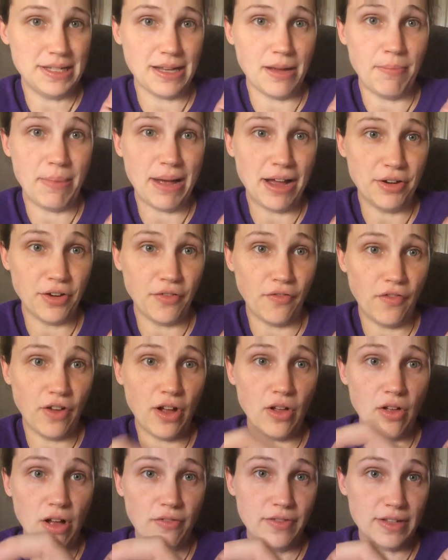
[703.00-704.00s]
is about to
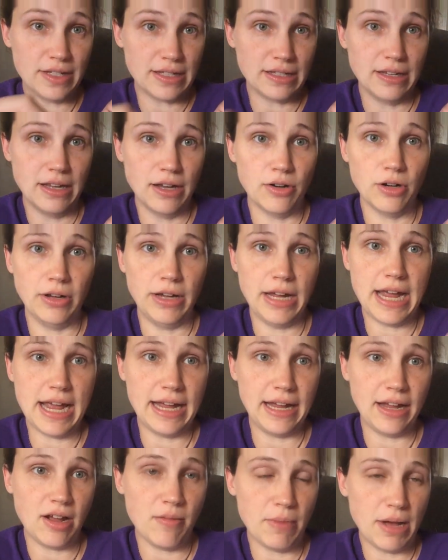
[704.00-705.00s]
fall off. It's literally
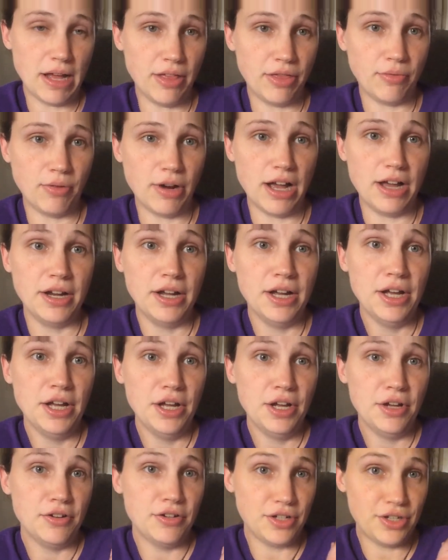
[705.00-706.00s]
hanging on by a thread,
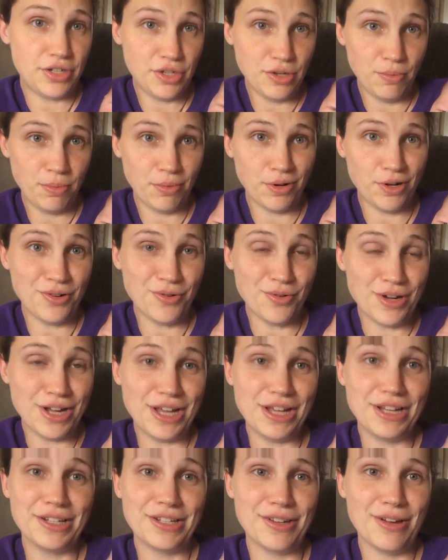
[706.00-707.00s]
which is super
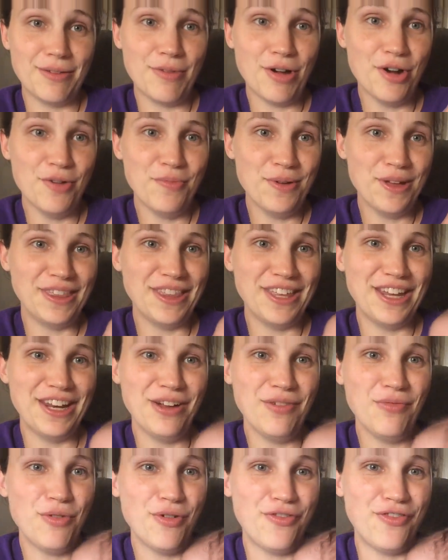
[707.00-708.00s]
annoying. So I'm hoping that
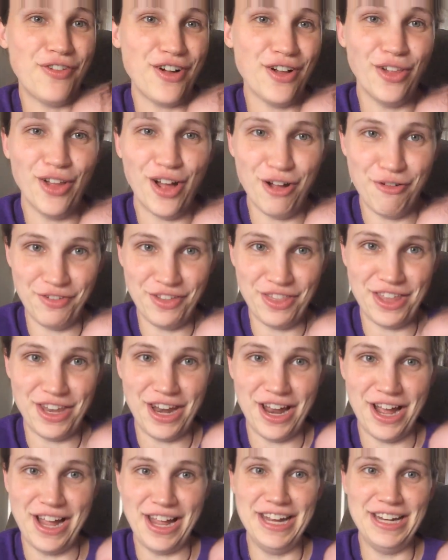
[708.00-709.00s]
it will fall off in the
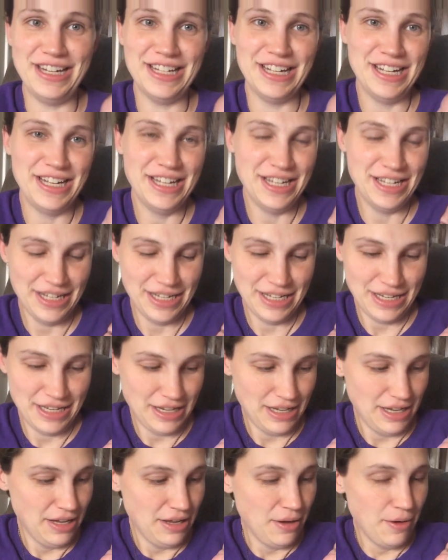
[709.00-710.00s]
night.
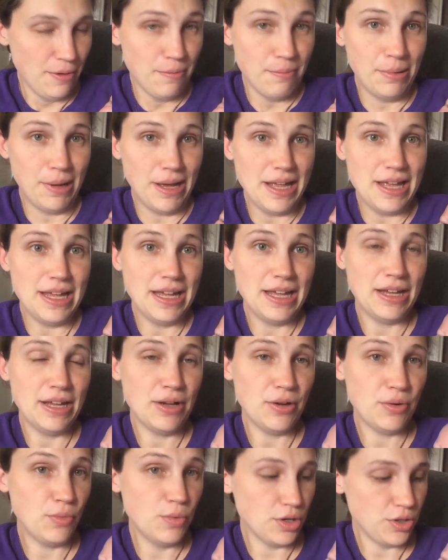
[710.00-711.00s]
But
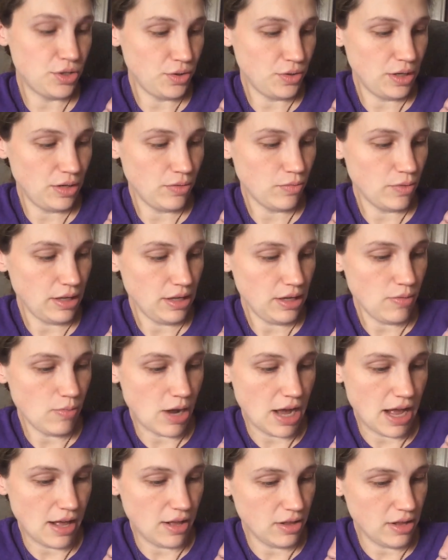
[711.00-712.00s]
we're doing really
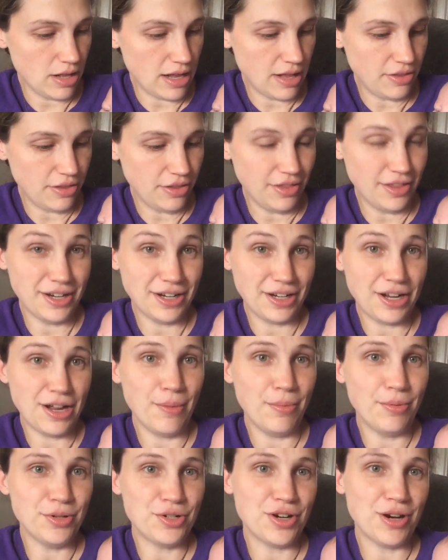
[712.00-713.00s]
well, other than a
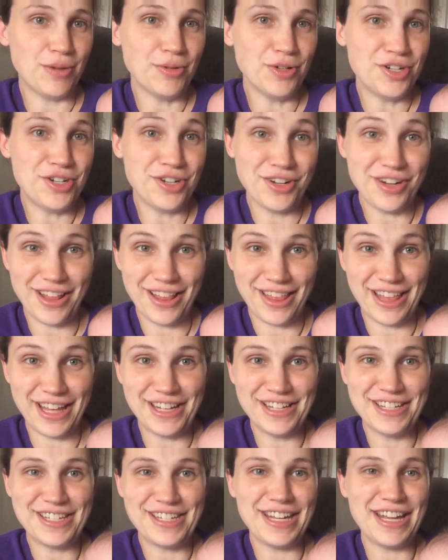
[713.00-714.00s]
couple troubleshooting
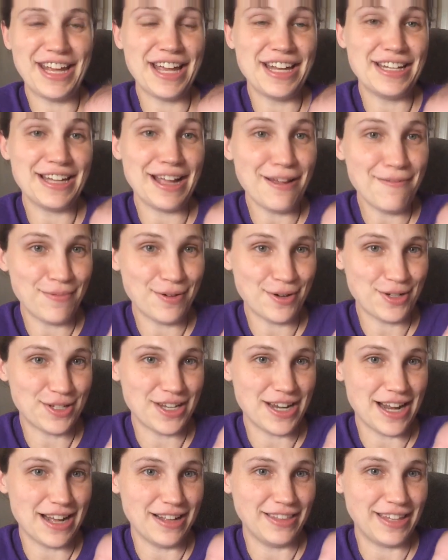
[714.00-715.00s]
things to get
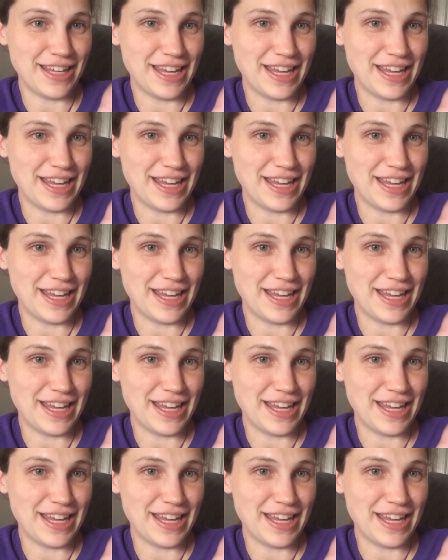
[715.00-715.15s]
diapers not